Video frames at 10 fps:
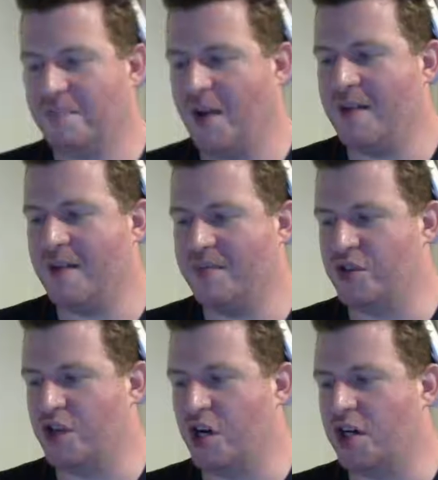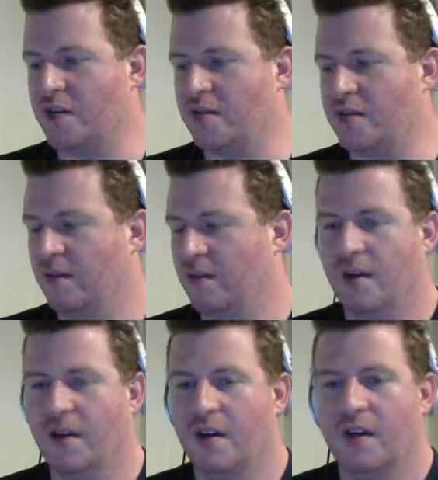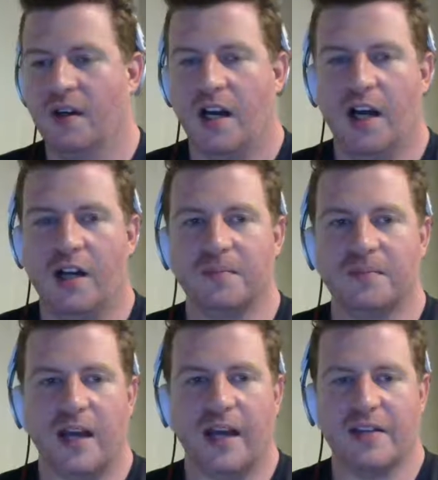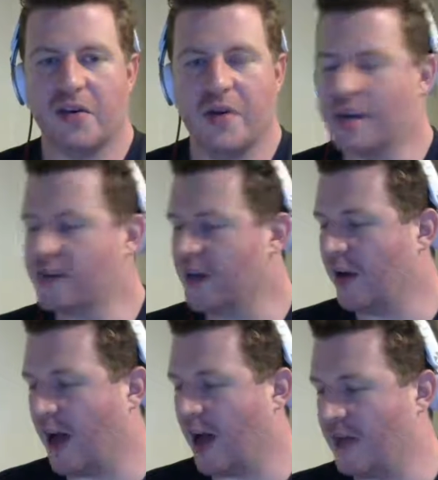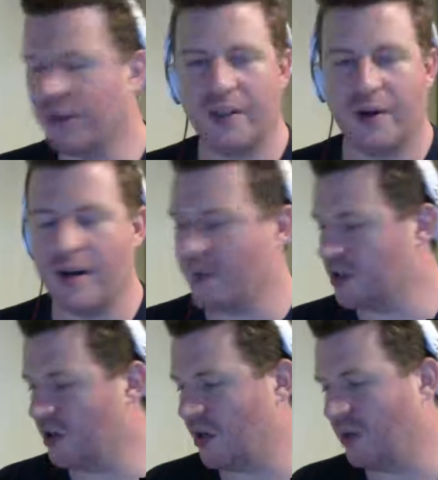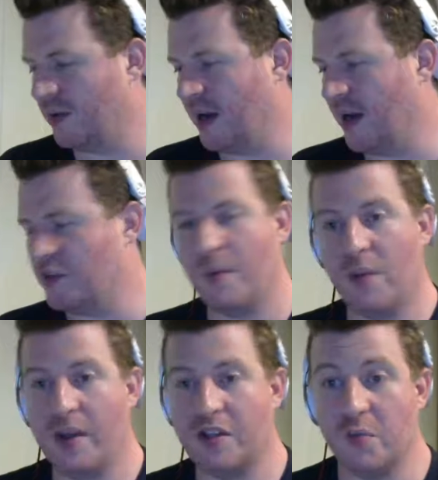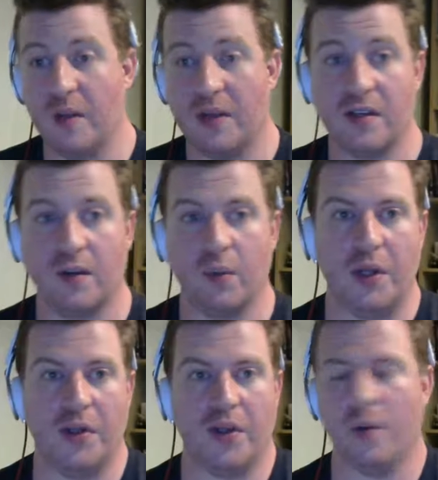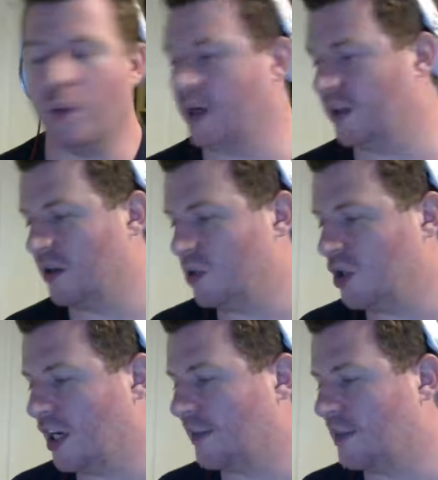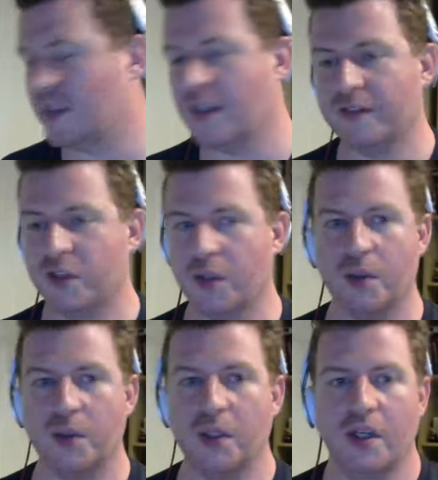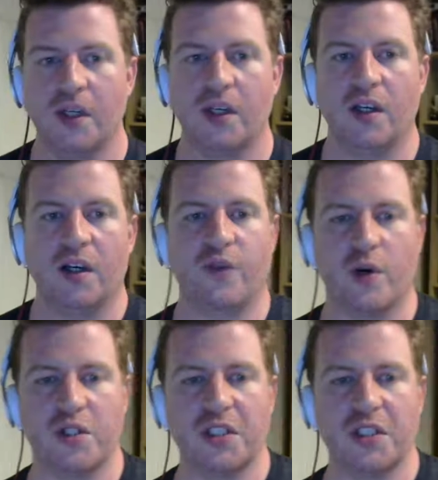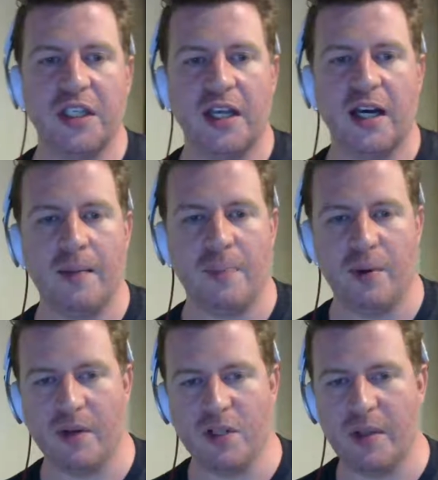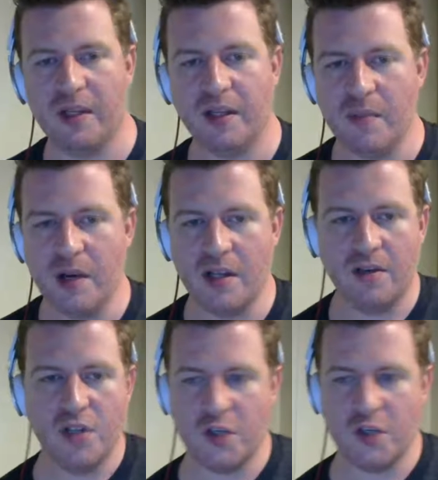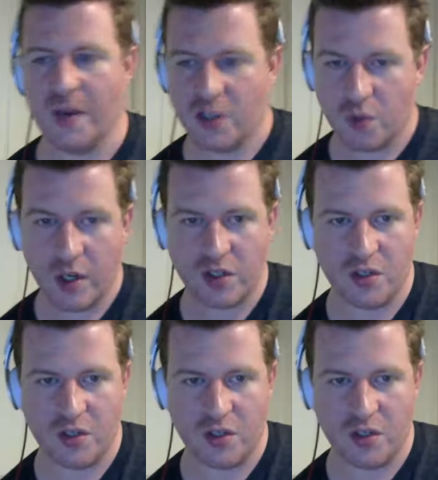I'm done. I guess I'll go next then. I really don't have much at all. I've just been way too busy with work at the new job and stuff. So unfortunately, I've pretty much been limited to just my Switch.